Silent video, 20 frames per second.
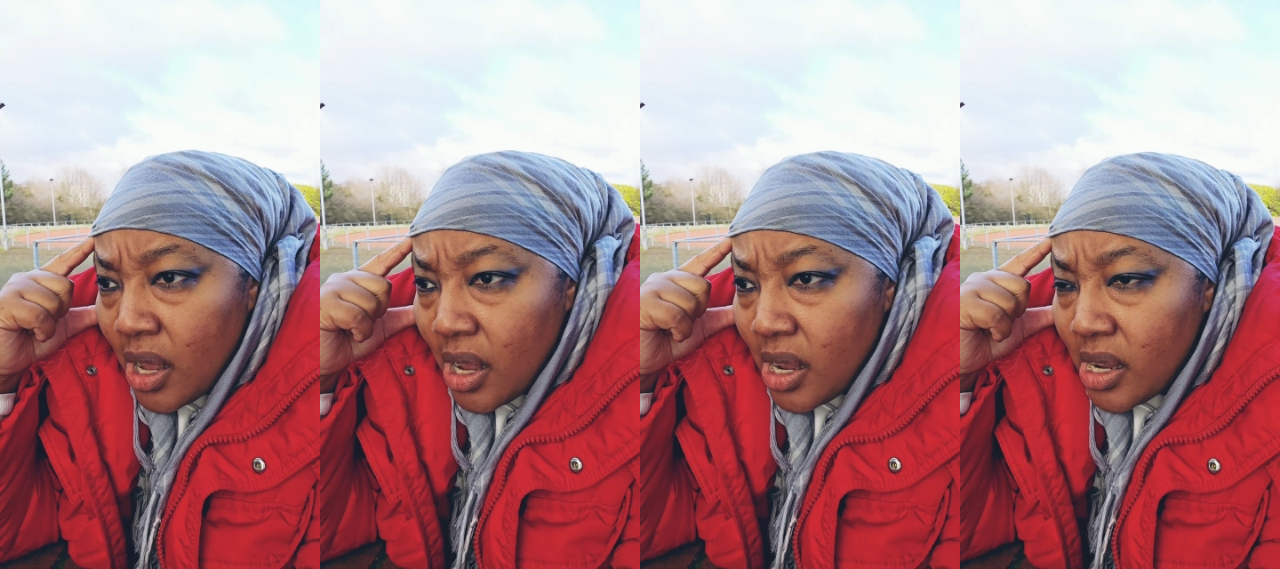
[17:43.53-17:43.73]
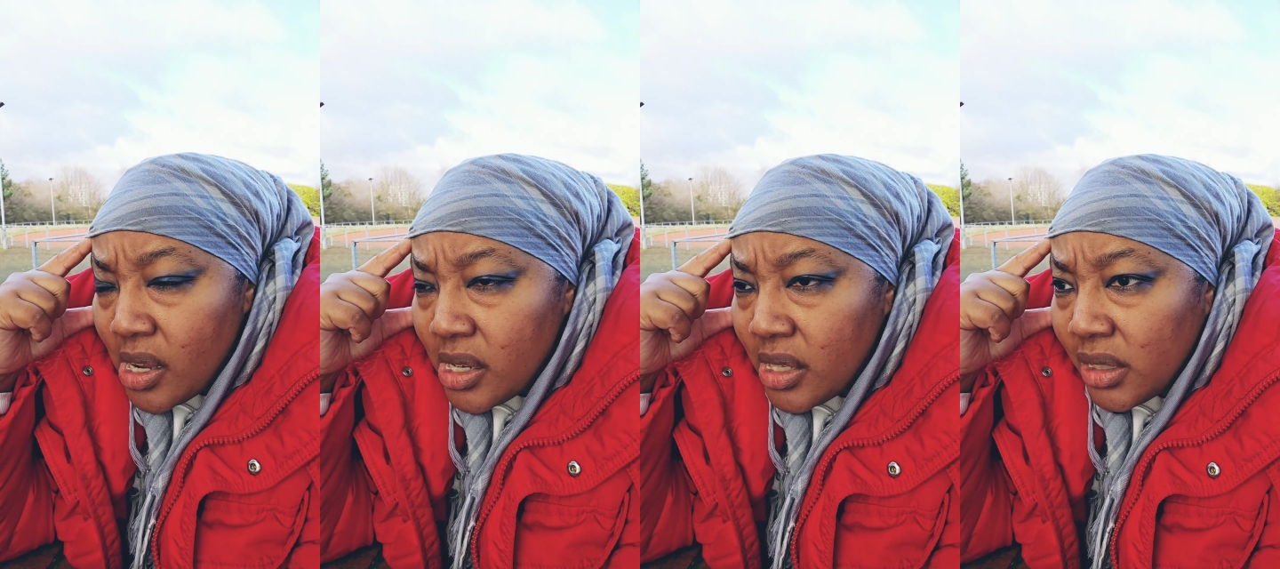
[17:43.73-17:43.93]

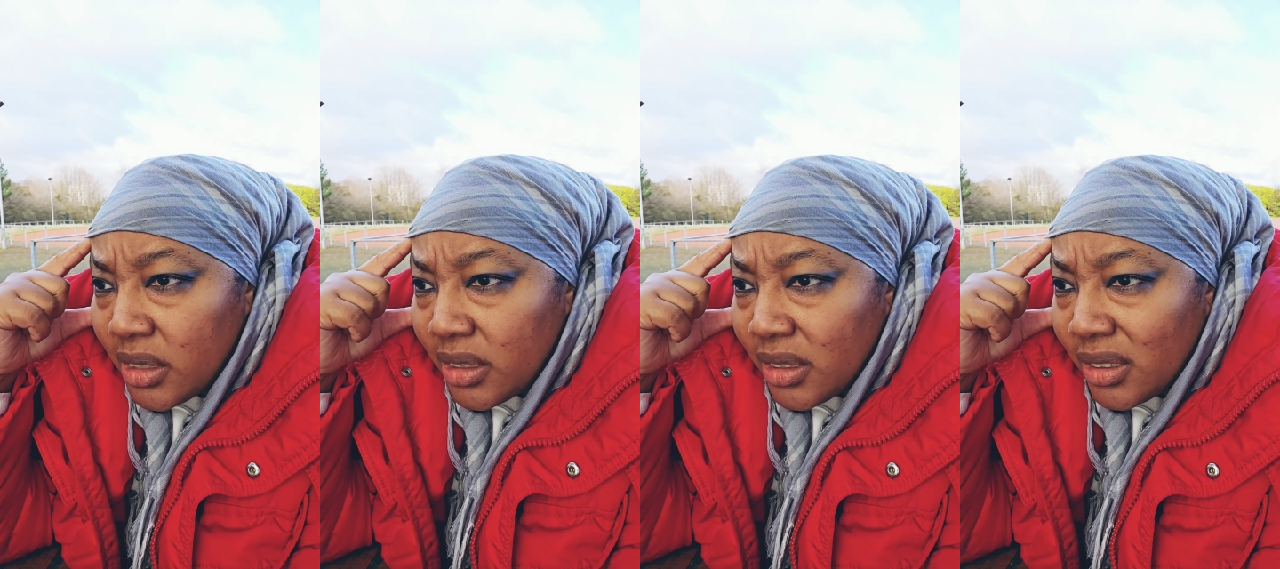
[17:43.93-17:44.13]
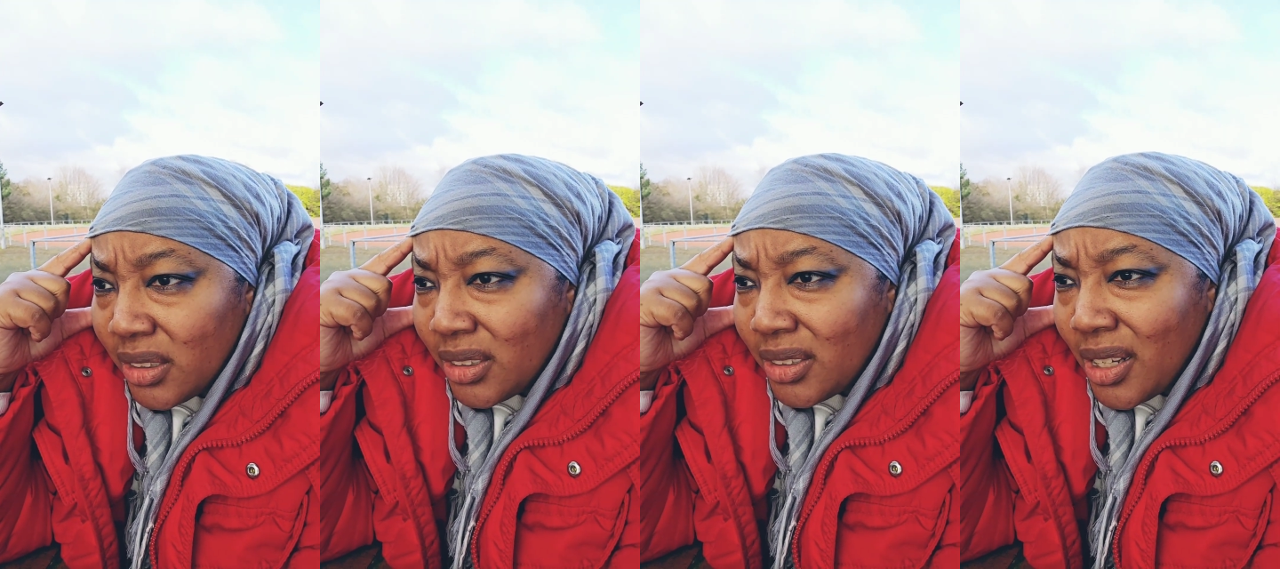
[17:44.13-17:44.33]

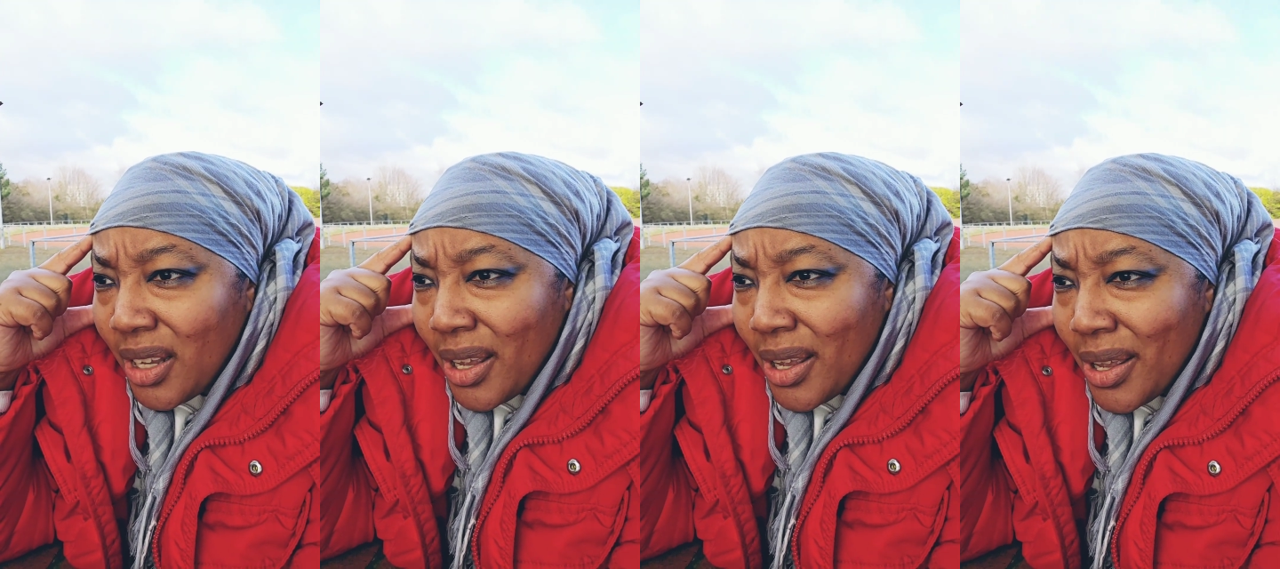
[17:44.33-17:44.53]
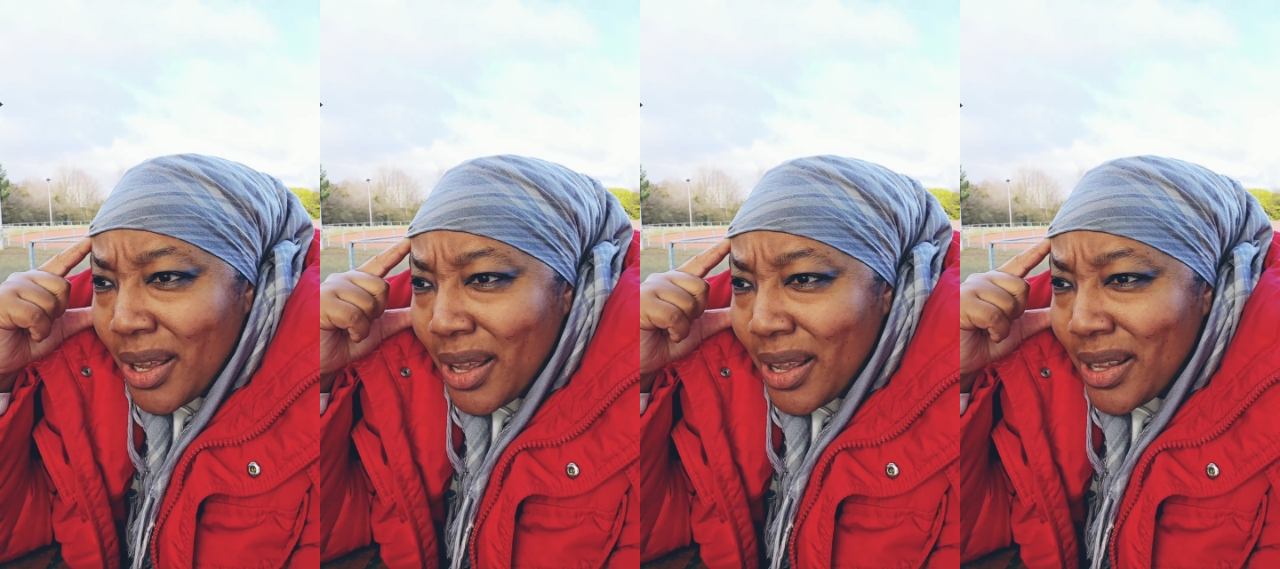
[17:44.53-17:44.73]

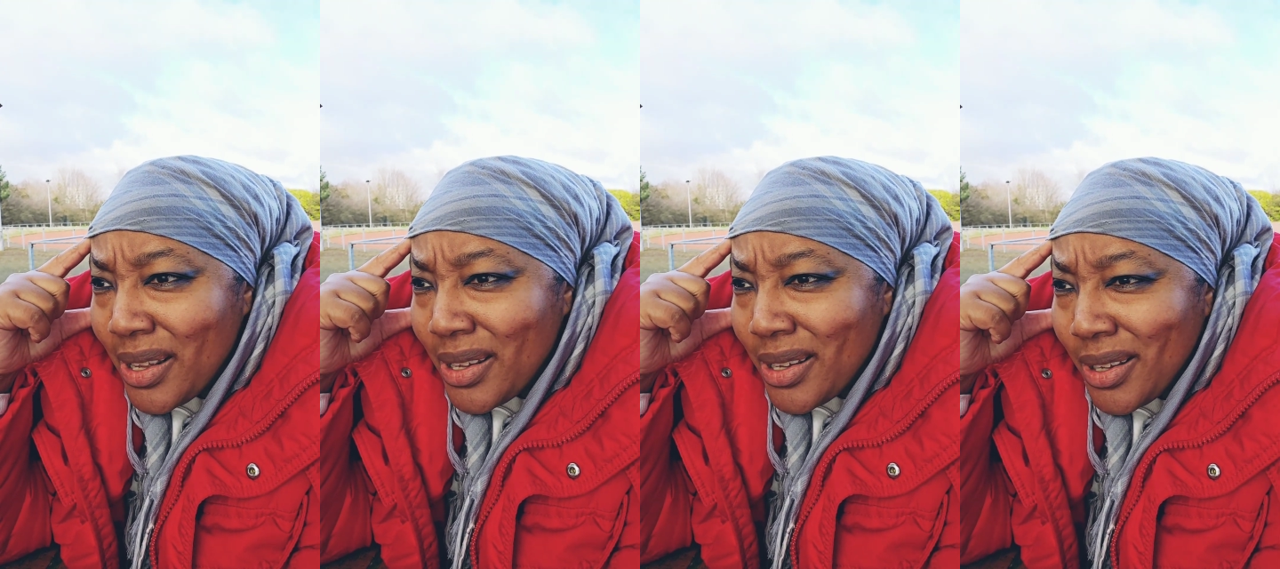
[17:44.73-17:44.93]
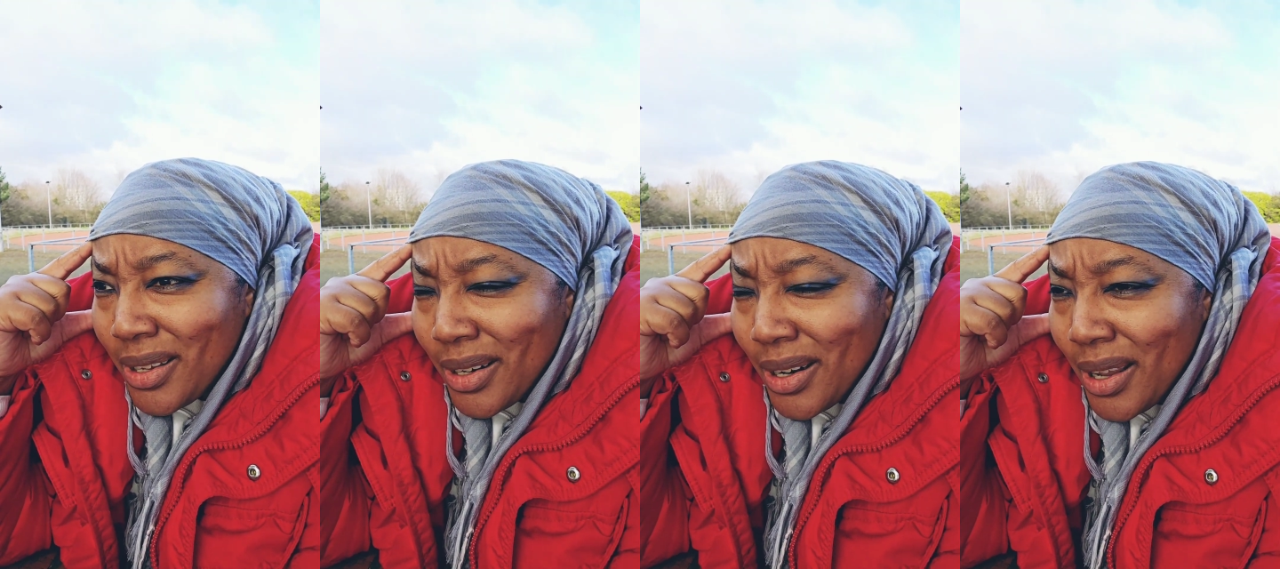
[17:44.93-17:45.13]
You know,